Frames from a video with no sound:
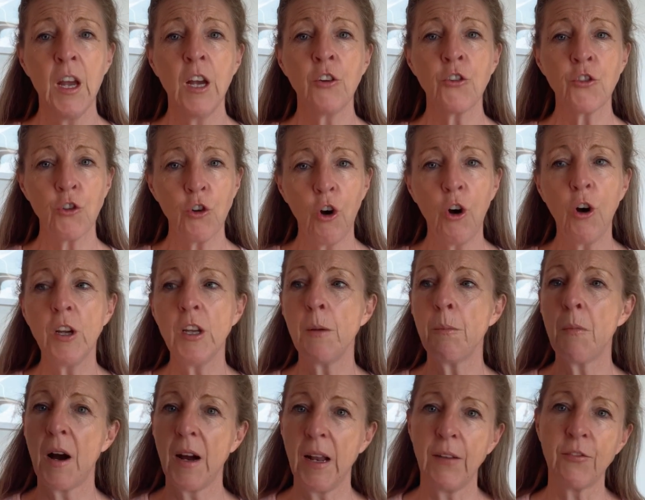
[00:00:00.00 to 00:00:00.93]
Sure, you
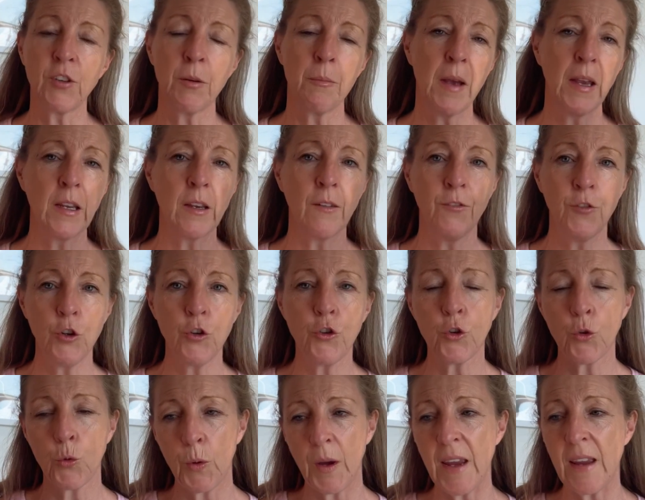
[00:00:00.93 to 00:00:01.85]
might have to make a few
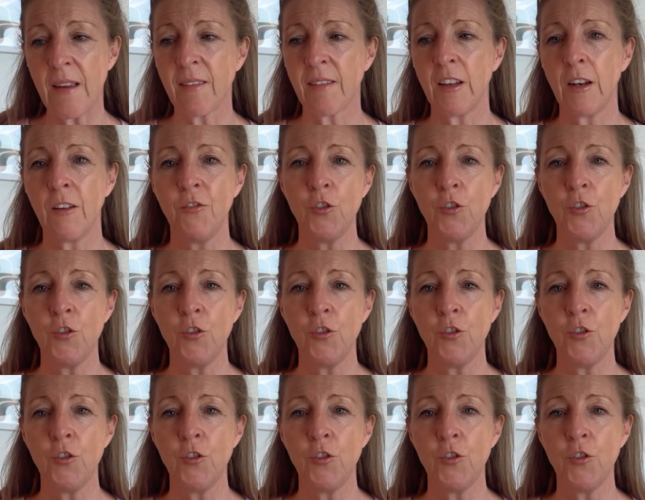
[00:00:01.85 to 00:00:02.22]
tweaks and a